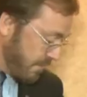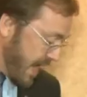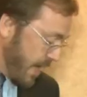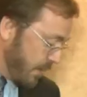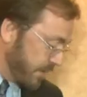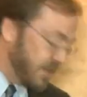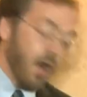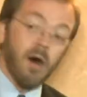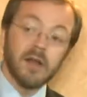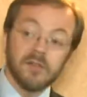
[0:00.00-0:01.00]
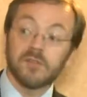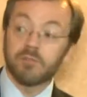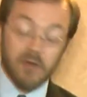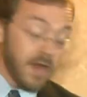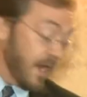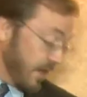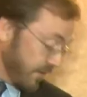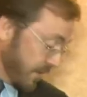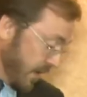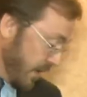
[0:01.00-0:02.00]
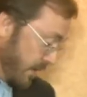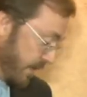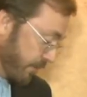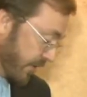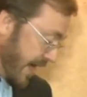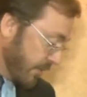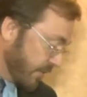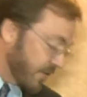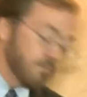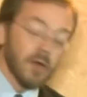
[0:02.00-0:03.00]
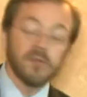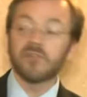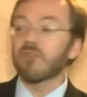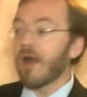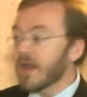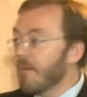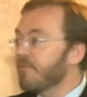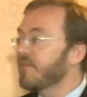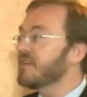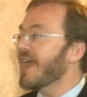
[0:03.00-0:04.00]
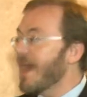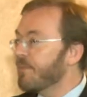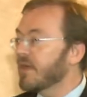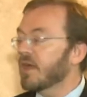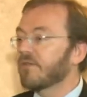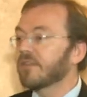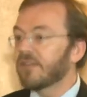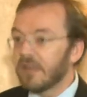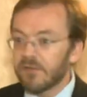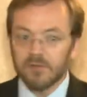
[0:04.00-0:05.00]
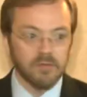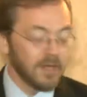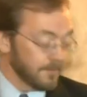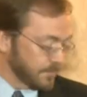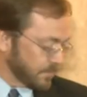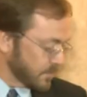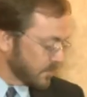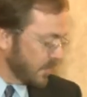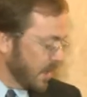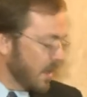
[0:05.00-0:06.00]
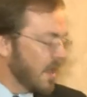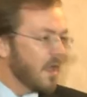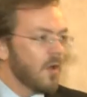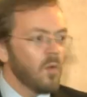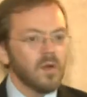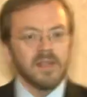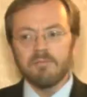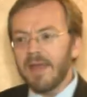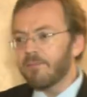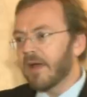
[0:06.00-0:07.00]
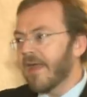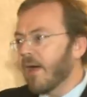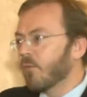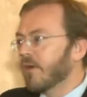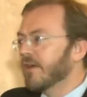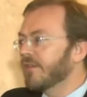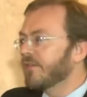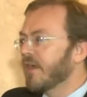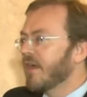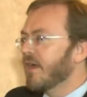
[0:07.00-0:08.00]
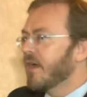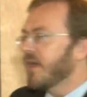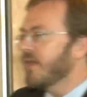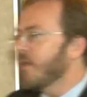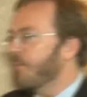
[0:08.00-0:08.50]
may, with an honest praise, be pronounced the most triumphant epoch of its history. What he meant by that was, in